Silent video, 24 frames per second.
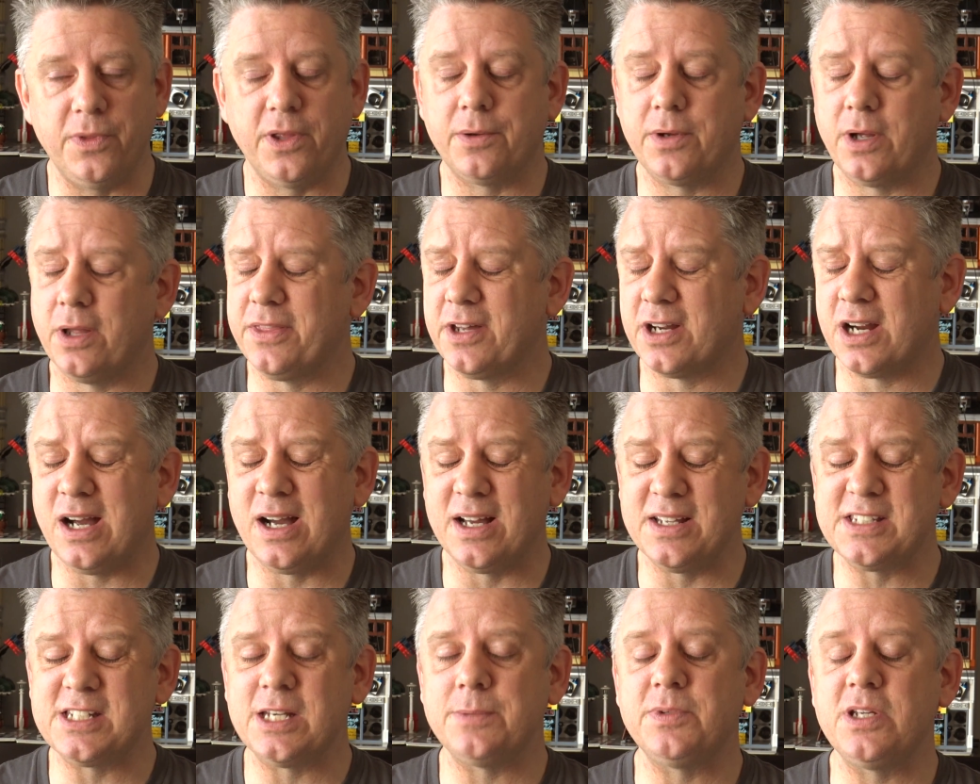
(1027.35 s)
The
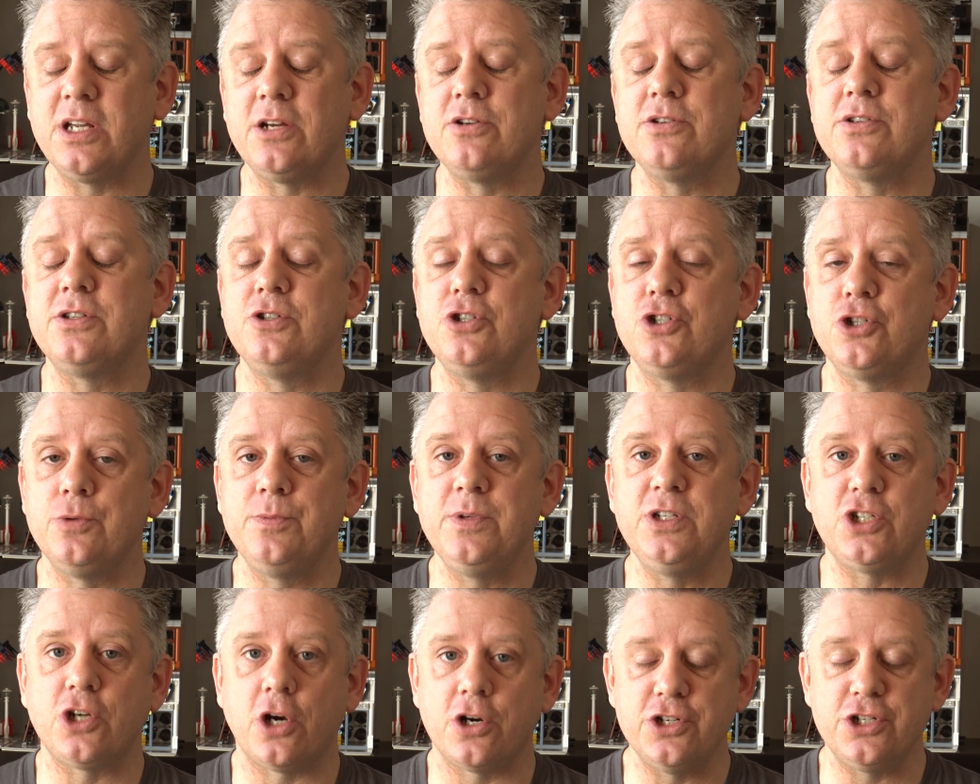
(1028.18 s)
concept here is you should
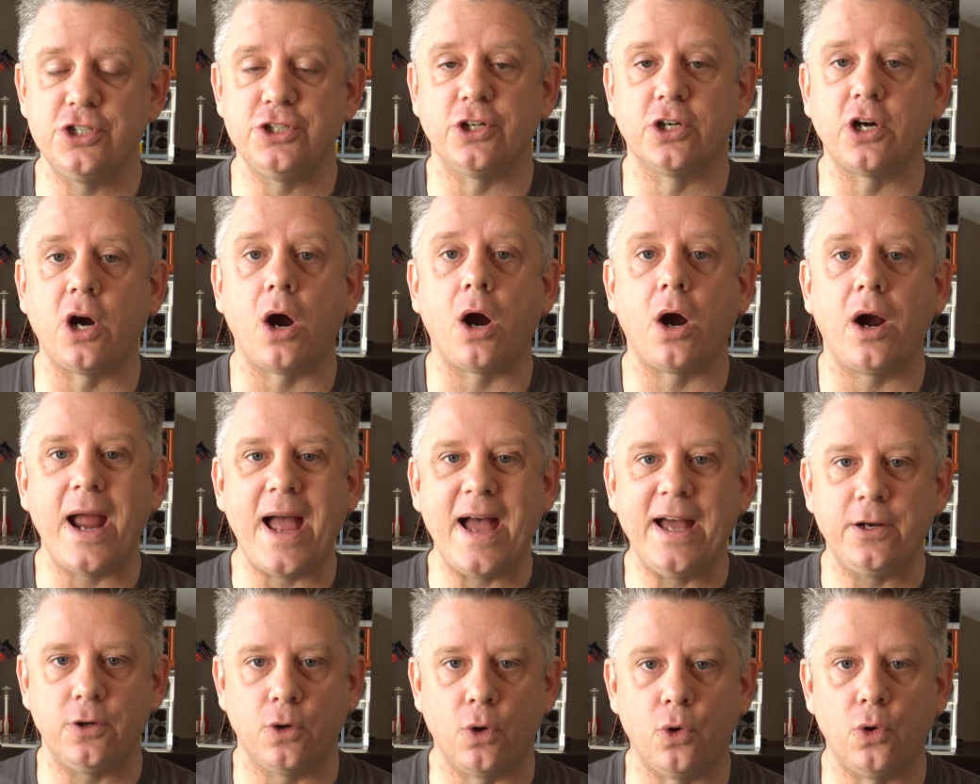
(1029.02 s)
be charging your car
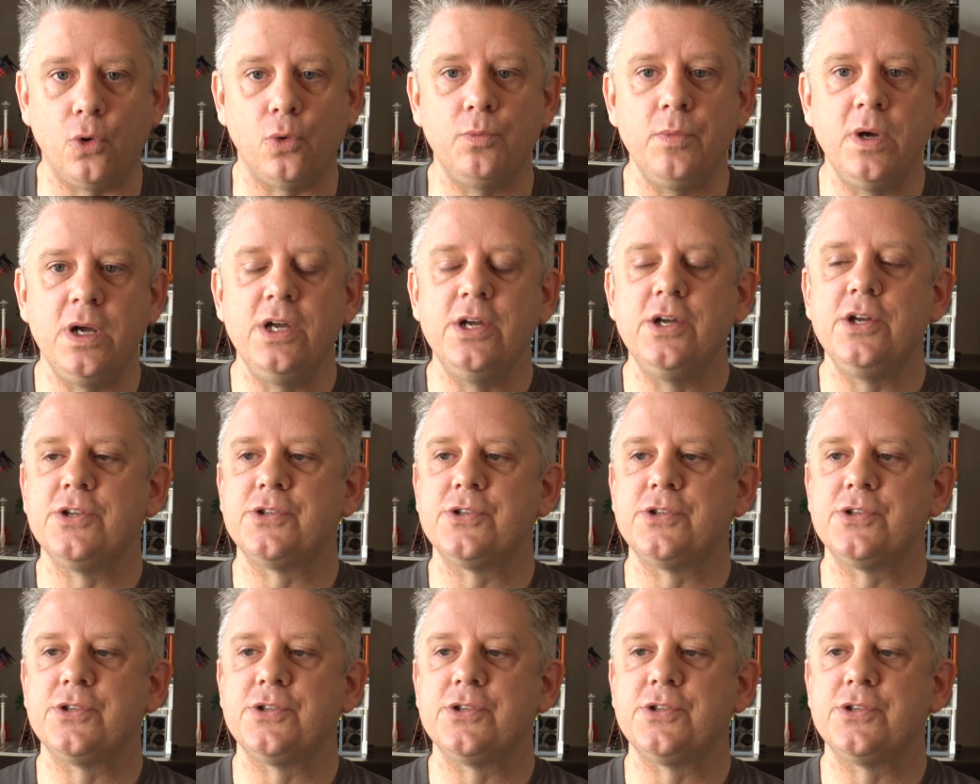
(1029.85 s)
at home,